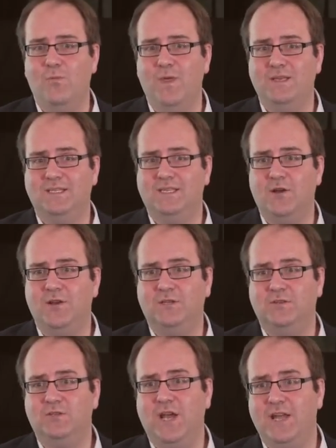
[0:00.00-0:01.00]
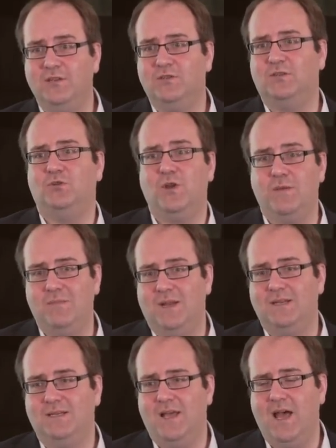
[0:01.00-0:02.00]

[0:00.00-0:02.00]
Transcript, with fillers: this is going to change treatment,